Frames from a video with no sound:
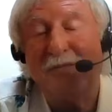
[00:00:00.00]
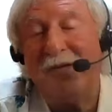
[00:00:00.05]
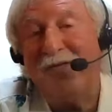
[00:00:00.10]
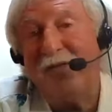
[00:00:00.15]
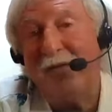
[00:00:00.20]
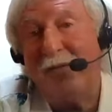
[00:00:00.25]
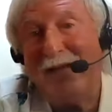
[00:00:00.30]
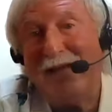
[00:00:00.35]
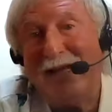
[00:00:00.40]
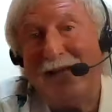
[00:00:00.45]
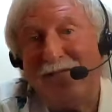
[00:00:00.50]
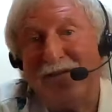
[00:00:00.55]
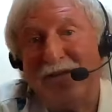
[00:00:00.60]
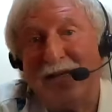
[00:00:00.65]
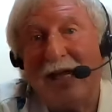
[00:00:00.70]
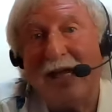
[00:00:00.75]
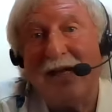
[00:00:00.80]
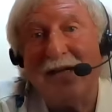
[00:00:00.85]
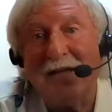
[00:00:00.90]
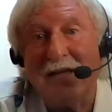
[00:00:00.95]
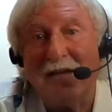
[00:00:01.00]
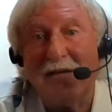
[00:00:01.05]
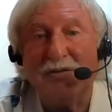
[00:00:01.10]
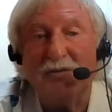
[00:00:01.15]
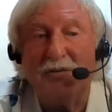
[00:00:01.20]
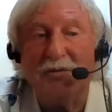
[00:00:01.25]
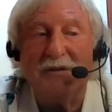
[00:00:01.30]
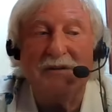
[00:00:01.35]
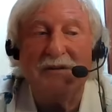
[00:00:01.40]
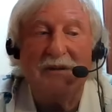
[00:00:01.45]
my family having died in
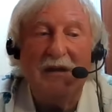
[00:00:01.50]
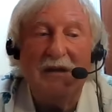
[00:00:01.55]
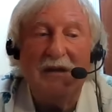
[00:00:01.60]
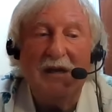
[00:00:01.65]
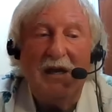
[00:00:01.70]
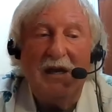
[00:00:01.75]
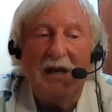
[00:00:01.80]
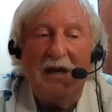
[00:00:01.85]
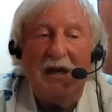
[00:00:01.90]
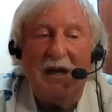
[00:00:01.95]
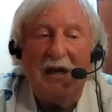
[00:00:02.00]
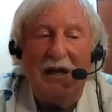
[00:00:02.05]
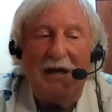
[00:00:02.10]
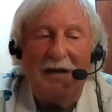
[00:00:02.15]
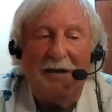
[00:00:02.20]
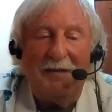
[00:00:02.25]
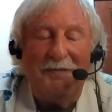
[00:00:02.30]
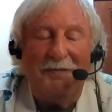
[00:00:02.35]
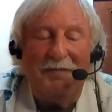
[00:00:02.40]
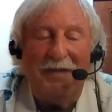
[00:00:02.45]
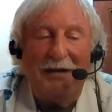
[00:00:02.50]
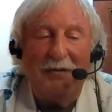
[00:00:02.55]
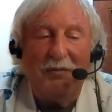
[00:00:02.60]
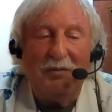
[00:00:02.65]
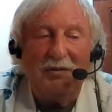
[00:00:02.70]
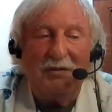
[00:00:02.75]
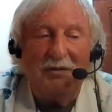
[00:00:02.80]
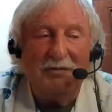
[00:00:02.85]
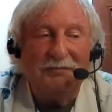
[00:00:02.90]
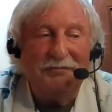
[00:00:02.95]
Auschwitz, they
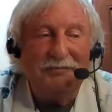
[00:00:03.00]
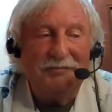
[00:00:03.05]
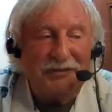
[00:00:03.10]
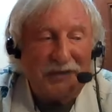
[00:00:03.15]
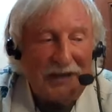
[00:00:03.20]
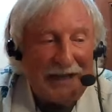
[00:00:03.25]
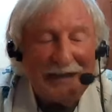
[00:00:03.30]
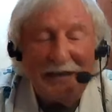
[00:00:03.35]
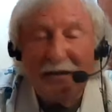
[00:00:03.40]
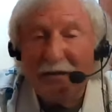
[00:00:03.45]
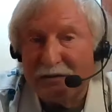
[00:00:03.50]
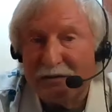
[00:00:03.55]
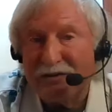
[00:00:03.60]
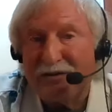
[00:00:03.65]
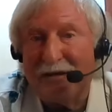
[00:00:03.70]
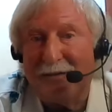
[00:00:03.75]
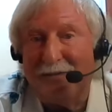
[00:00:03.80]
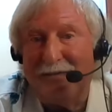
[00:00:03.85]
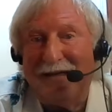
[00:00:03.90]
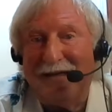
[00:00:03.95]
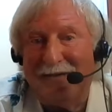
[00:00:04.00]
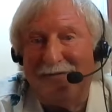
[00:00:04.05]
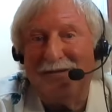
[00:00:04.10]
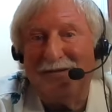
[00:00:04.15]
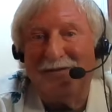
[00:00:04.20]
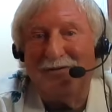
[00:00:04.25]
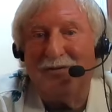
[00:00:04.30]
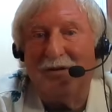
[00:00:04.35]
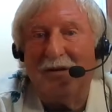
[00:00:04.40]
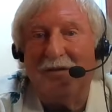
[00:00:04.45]
were challenged. I mean, that
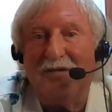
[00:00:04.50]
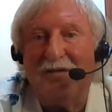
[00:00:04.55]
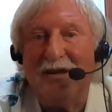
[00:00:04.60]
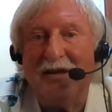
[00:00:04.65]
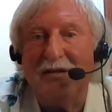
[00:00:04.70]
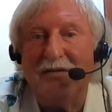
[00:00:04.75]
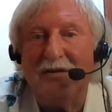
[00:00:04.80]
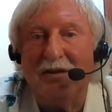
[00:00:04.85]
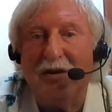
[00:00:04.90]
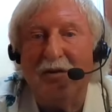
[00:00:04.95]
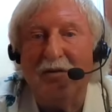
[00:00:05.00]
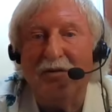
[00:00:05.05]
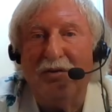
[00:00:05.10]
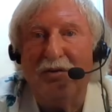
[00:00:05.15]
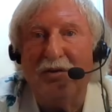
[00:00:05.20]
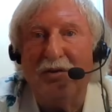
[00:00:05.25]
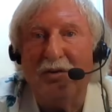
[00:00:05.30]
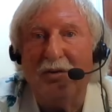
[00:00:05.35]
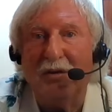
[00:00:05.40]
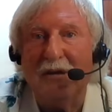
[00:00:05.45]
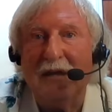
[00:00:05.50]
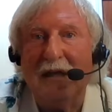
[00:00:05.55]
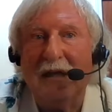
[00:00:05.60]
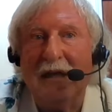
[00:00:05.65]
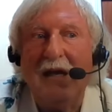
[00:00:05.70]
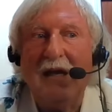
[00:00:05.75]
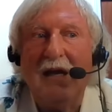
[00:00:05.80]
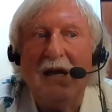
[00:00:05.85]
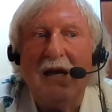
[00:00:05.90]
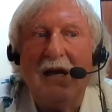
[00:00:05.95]
was a rough thing to go through. And
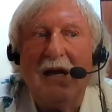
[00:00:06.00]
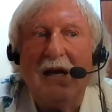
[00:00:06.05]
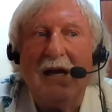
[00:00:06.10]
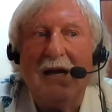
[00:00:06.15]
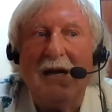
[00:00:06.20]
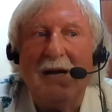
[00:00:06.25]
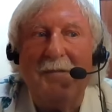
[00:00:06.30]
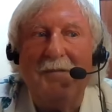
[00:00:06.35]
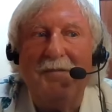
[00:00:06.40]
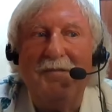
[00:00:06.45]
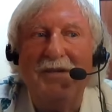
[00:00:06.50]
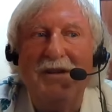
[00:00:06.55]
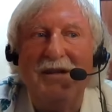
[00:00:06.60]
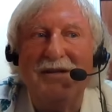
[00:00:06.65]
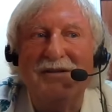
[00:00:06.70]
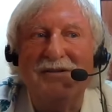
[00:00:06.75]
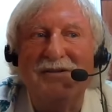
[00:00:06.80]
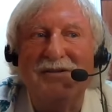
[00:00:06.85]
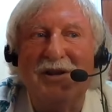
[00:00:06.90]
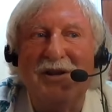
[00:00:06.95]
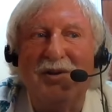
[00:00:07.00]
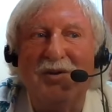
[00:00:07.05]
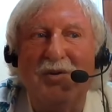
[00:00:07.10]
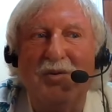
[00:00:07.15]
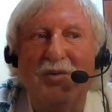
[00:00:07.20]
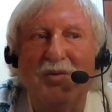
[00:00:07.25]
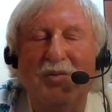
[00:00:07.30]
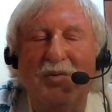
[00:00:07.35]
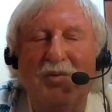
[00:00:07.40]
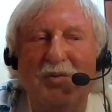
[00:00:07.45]

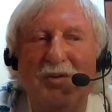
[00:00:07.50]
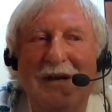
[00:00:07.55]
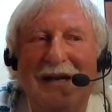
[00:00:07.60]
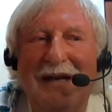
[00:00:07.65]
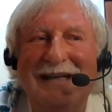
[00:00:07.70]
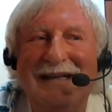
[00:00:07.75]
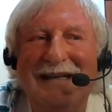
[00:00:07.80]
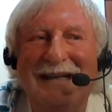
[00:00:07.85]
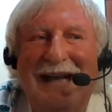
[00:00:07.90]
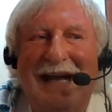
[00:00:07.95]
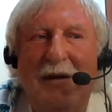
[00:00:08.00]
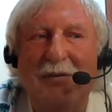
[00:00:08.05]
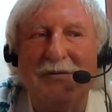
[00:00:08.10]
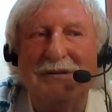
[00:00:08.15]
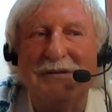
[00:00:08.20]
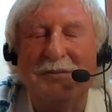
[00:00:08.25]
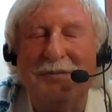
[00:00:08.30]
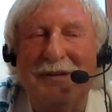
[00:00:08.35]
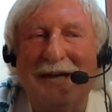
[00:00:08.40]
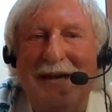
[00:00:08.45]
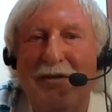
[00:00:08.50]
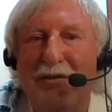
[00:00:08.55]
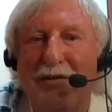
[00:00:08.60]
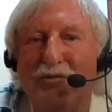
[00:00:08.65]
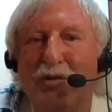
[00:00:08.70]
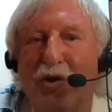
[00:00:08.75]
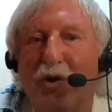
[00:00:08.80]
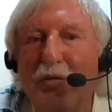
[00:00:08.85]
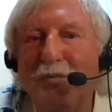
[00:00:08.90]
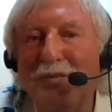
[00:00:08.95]
so I was a bit on the
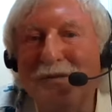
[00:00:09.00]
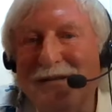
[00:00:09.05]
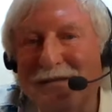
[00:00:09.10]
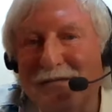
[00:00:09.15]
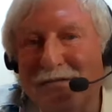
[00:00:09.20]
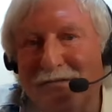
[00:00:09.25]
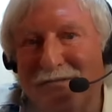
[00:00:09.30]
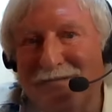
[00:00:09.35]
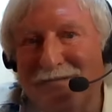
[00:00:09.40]
ropes